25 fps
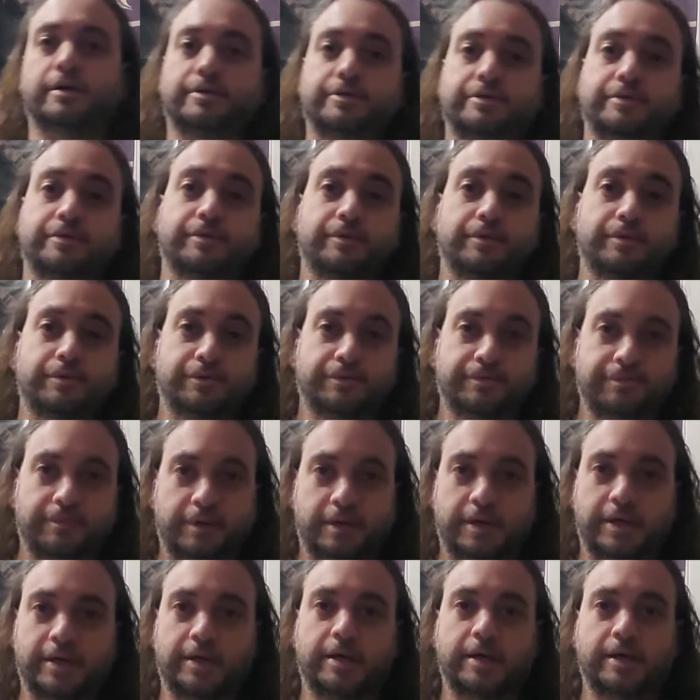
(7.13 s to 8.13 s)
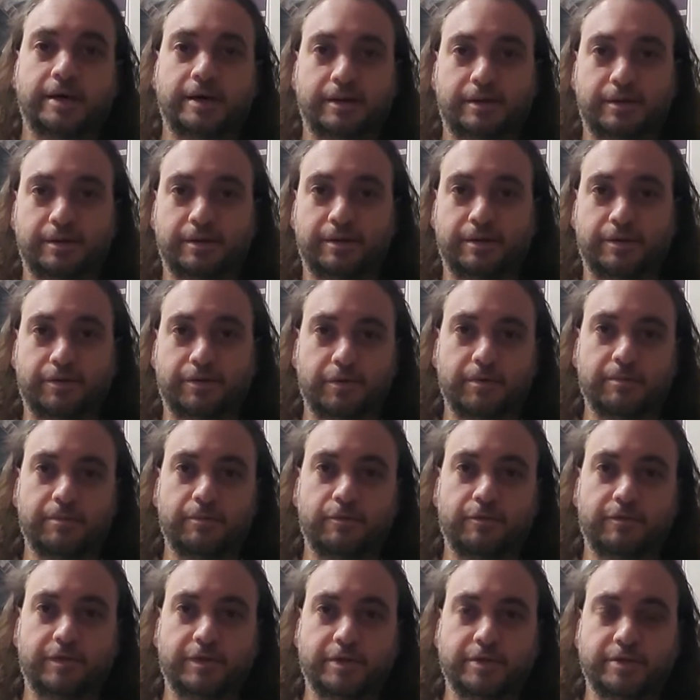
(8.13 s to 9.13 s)
So I got three
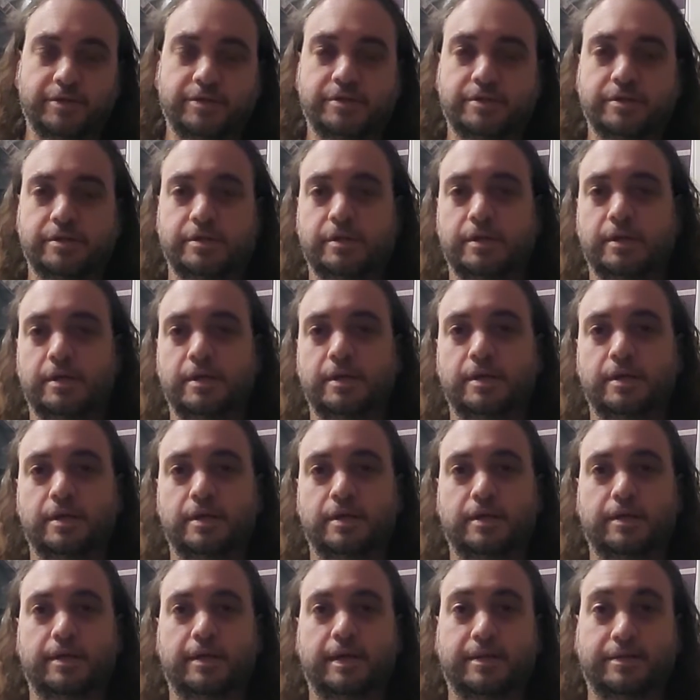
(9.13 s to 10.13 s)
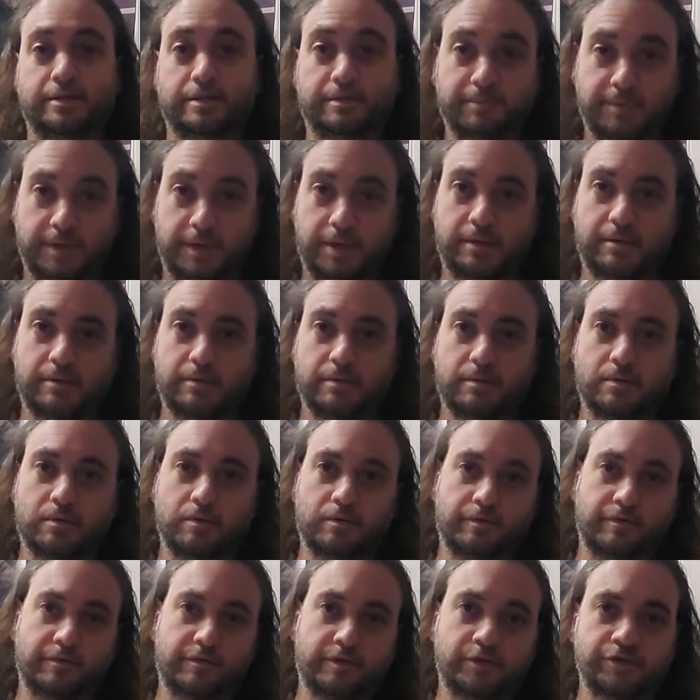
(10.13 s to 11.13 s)
movies that to me
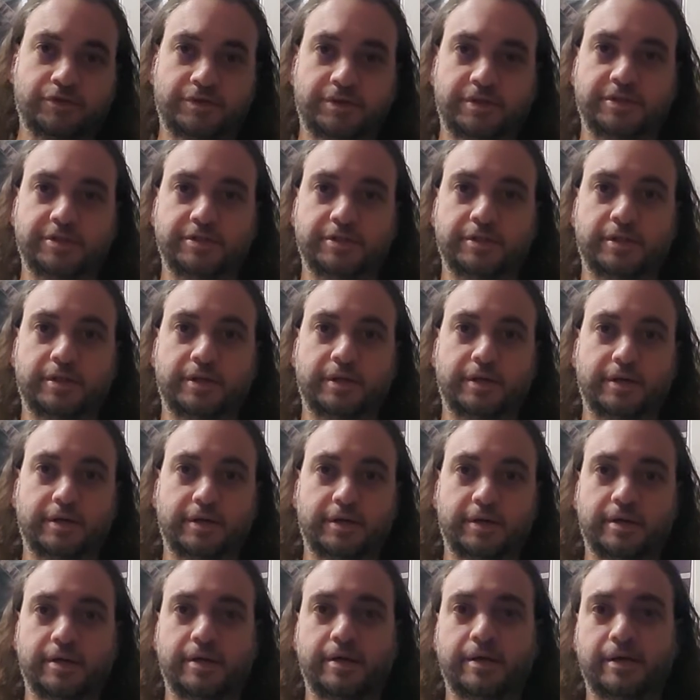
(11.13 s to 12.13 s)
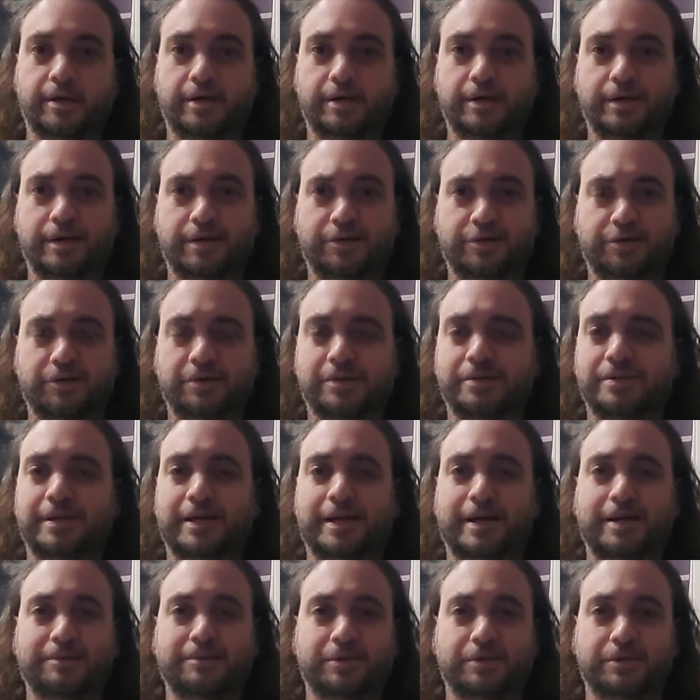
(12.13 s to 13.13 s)
are visually stunning. I took the
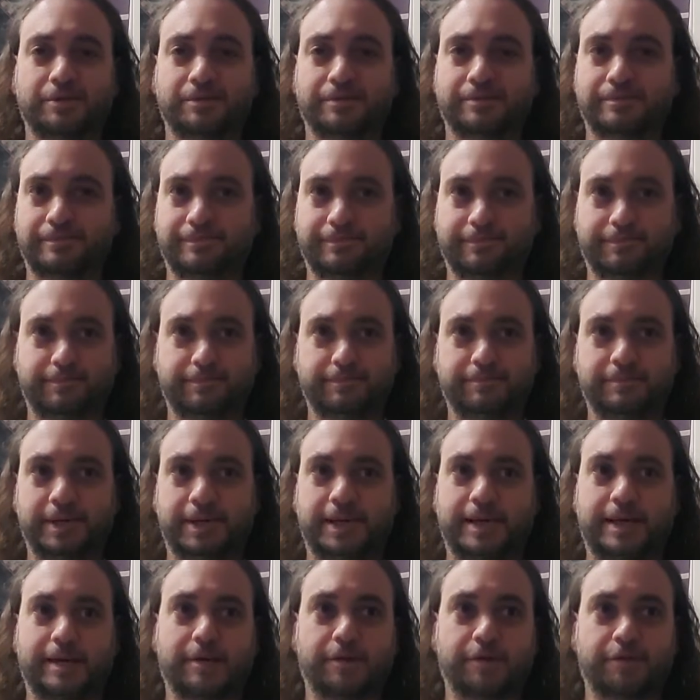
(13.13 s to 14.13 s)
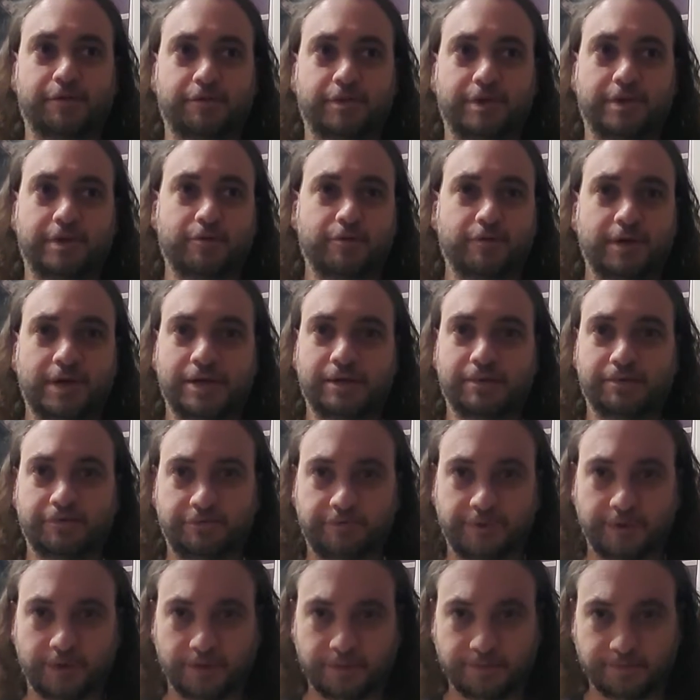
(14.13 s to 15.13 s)
time to pick out three random
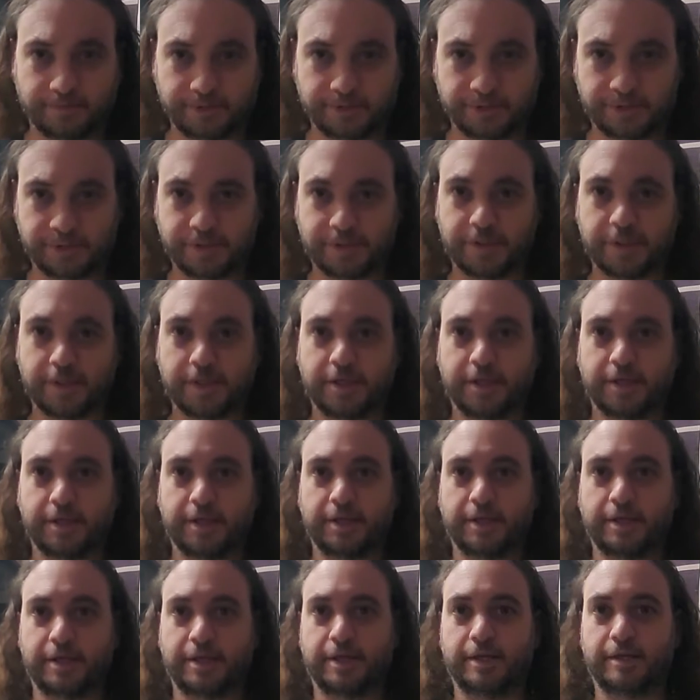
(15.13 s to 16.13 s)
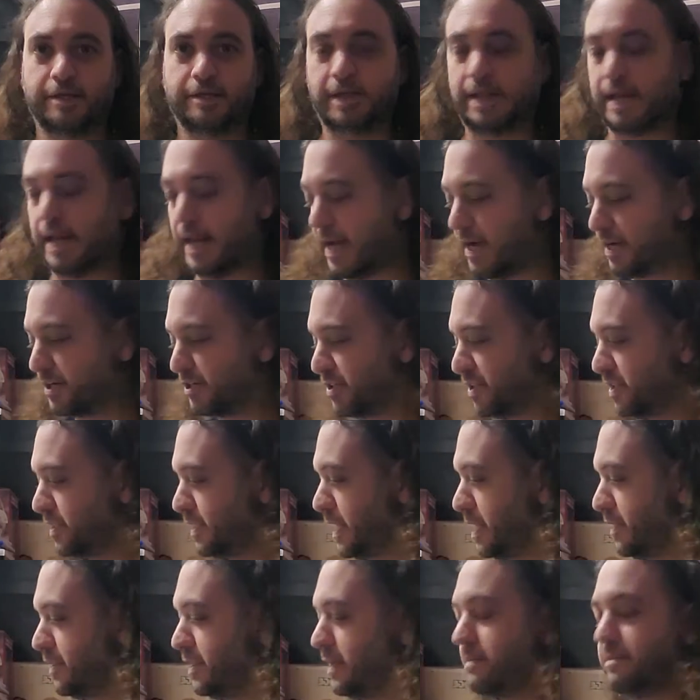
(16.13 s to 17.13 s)
films that actually,
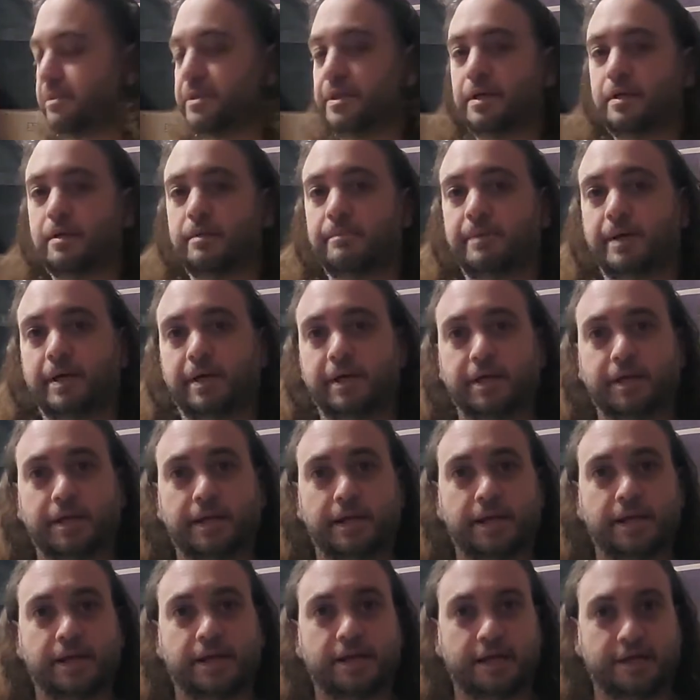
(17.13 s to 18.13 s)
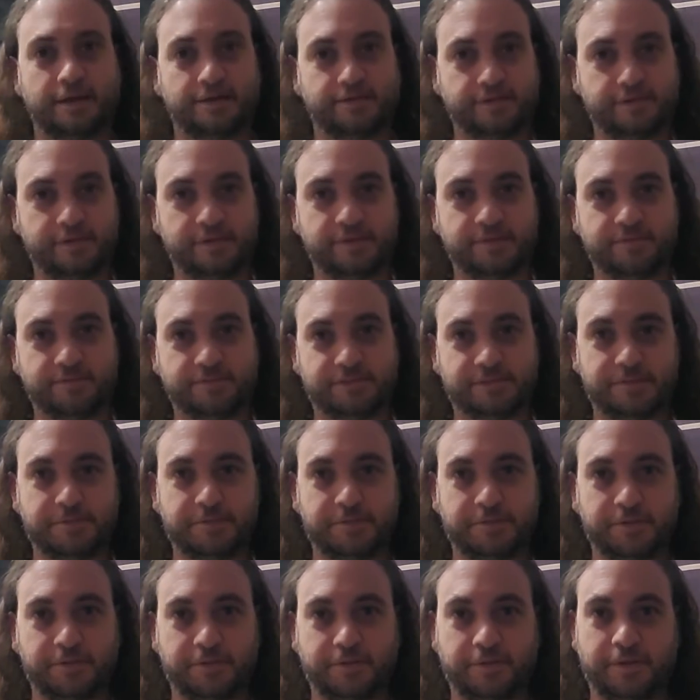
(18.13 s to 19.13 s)
now that I'm thinking about it, I have a
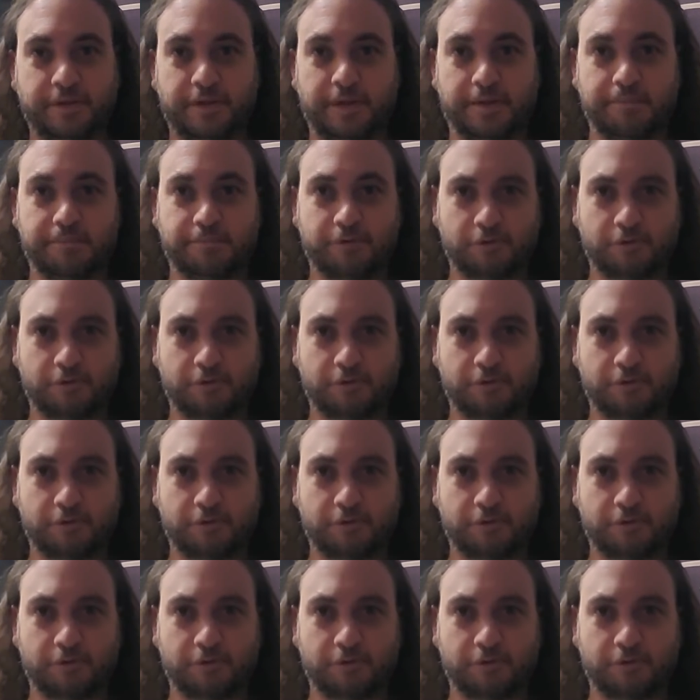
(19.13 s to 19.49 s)
similar theme.